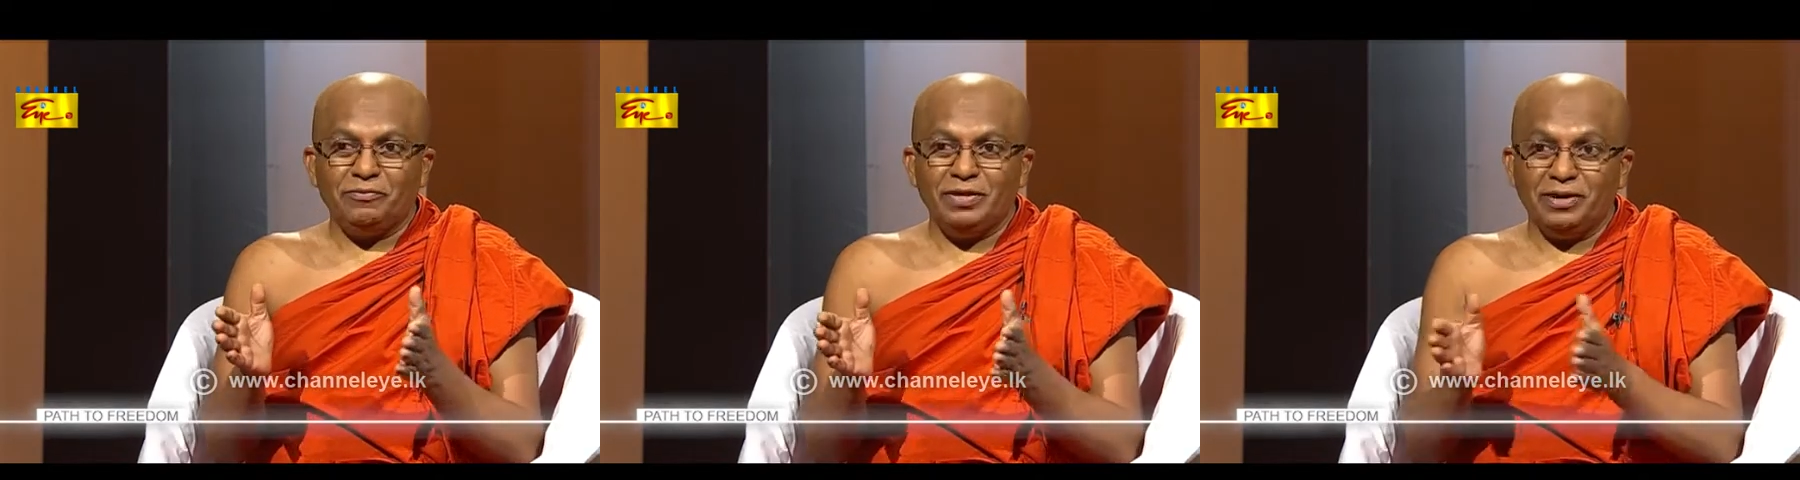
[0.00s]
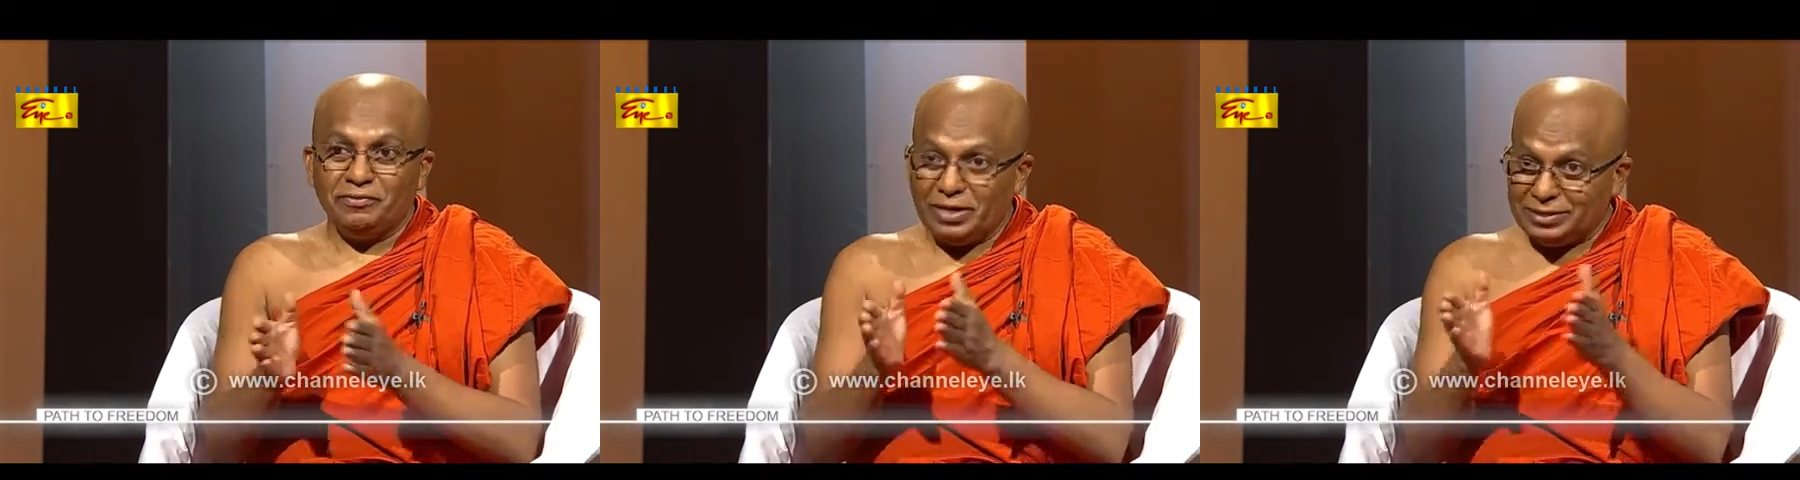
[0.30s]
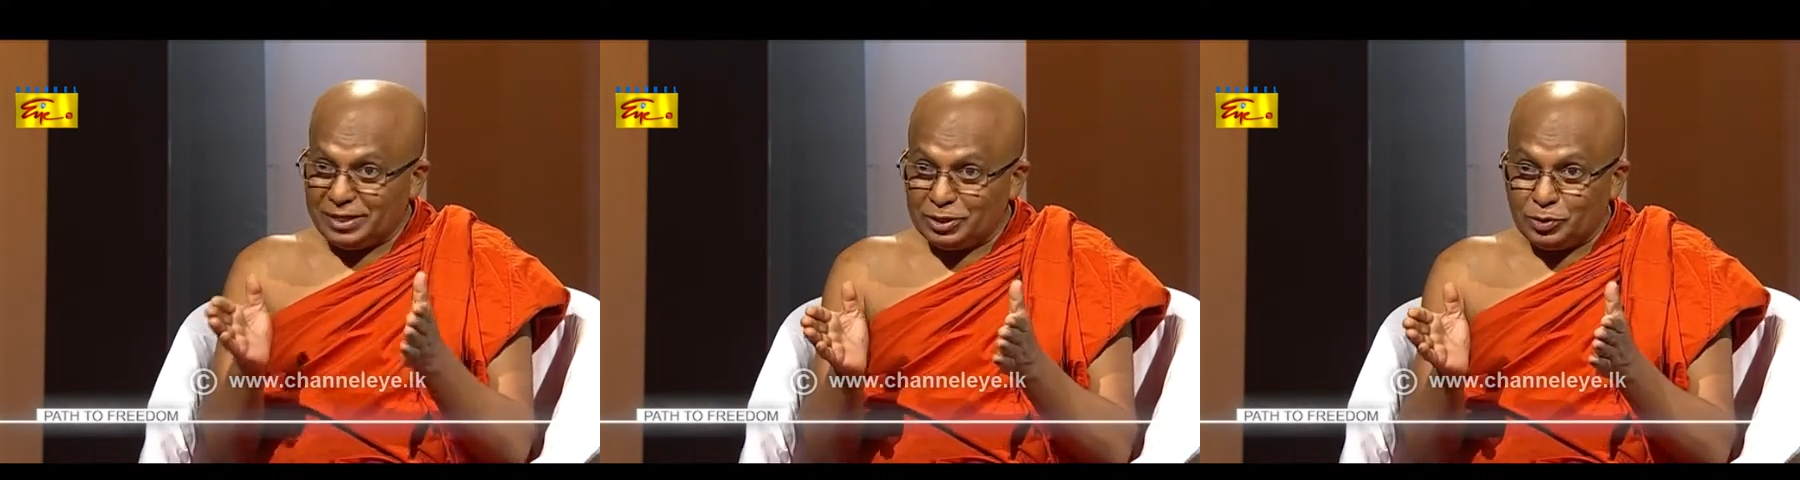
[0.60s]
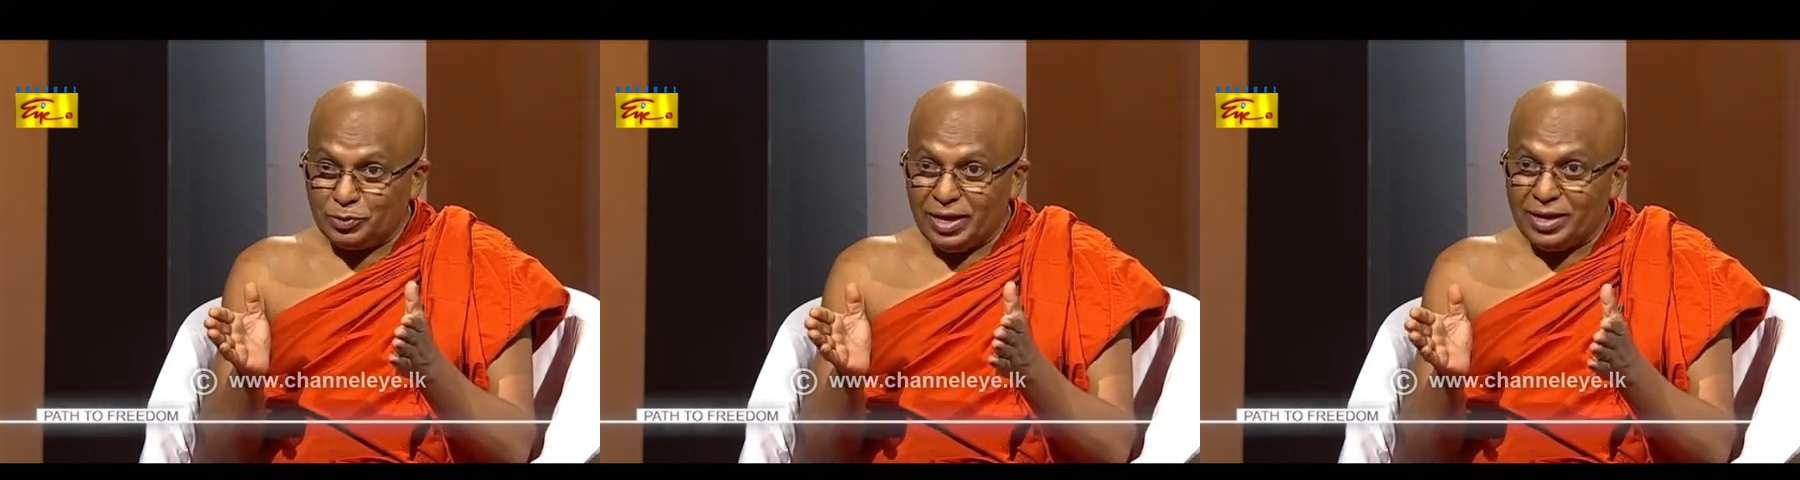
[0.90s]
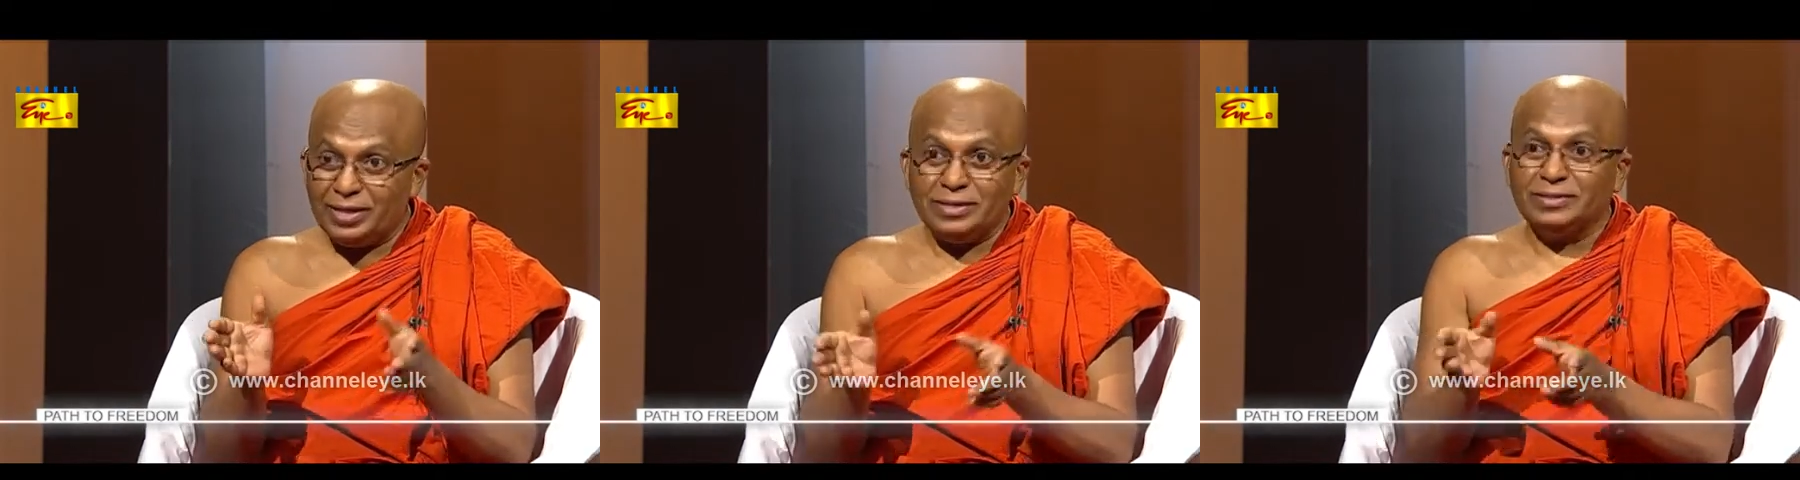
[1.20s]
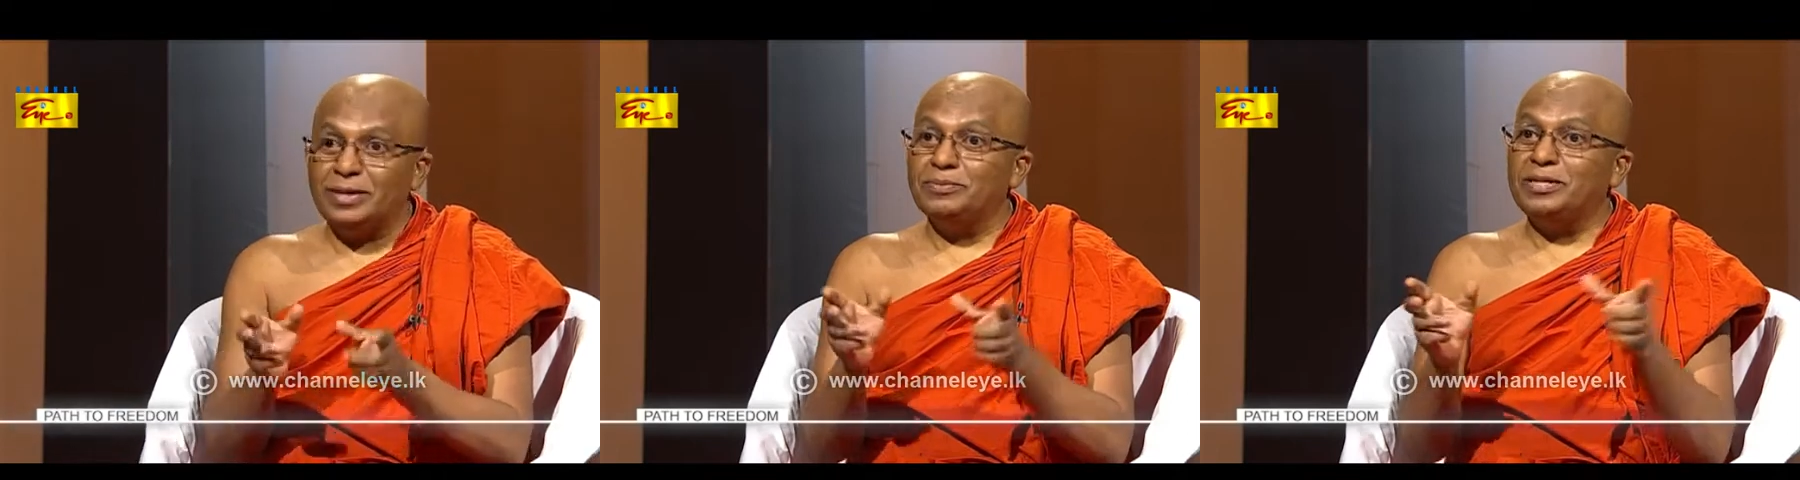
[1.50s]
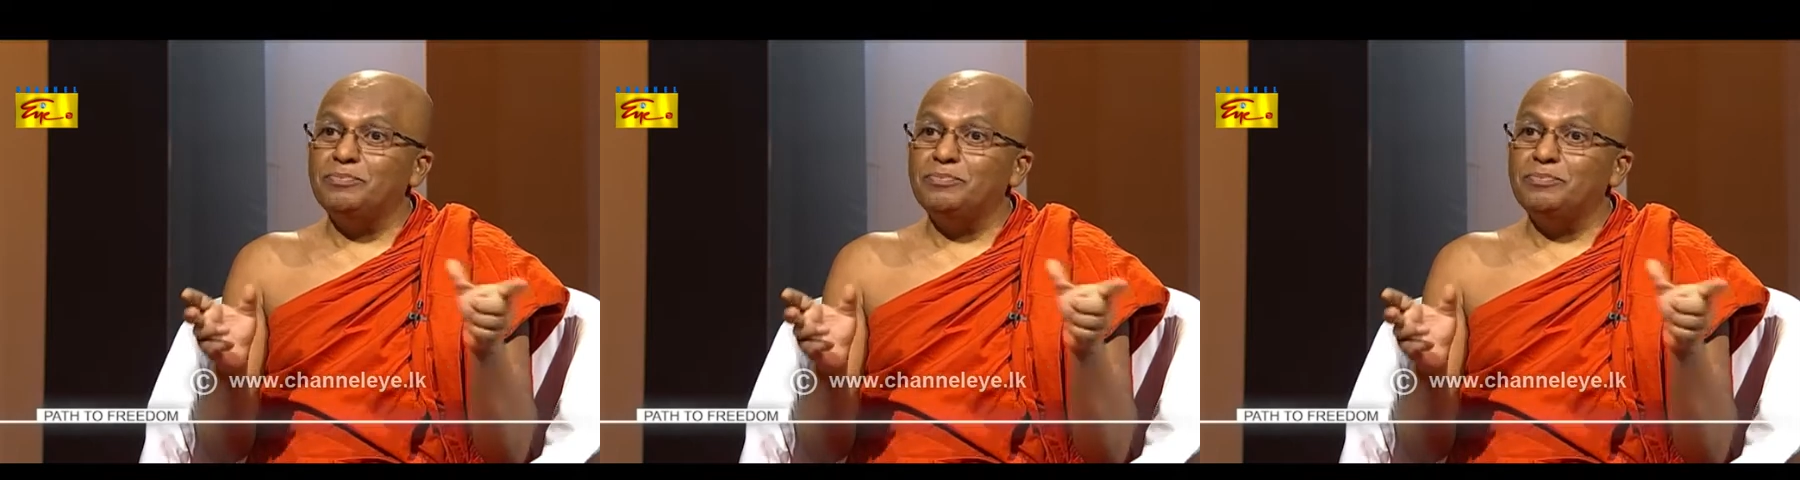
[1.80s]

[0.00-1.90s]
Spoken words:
we are facing today is something